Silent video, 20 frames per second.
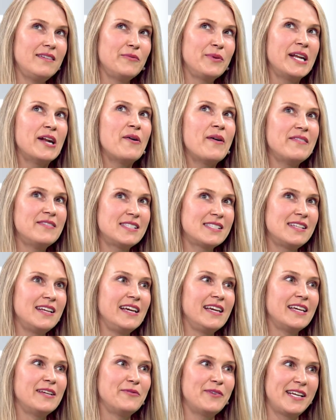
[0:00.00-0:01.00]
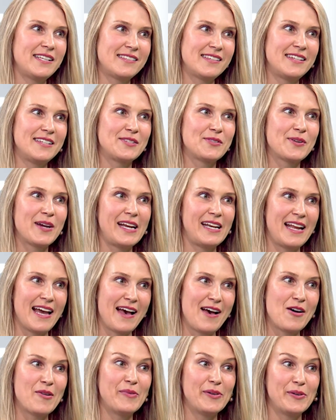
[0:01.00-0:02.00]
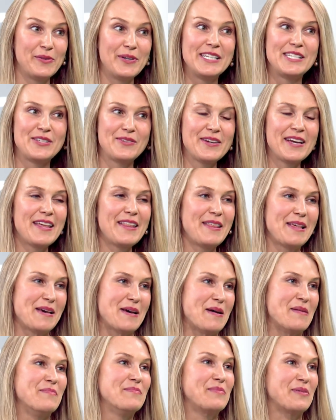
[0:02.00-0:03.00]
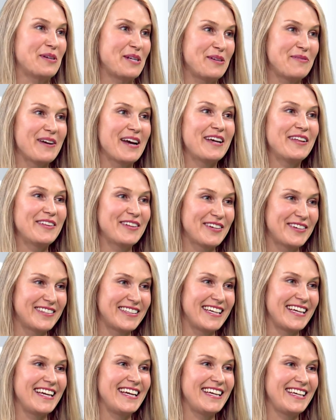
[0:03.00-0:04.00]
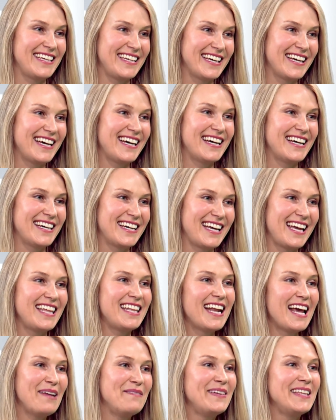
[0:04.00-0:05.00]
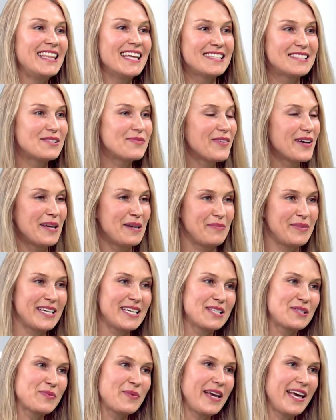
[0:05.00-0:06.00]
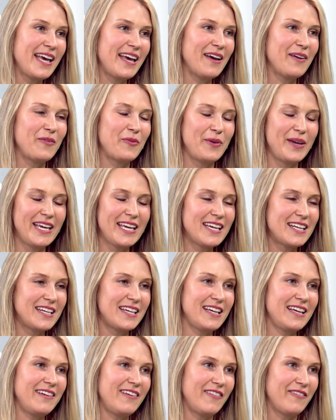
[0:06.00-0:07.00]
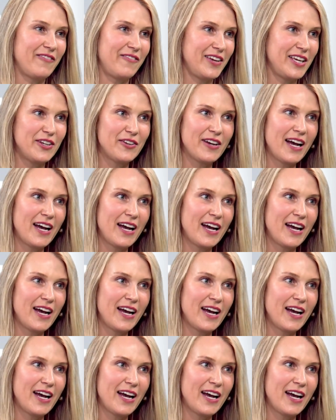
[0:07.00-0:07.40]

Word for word: we don't have a snake in residence right now, okay. but we do get them pretty okay. regularly. Yeah, and I mean that's fun because we we get to figure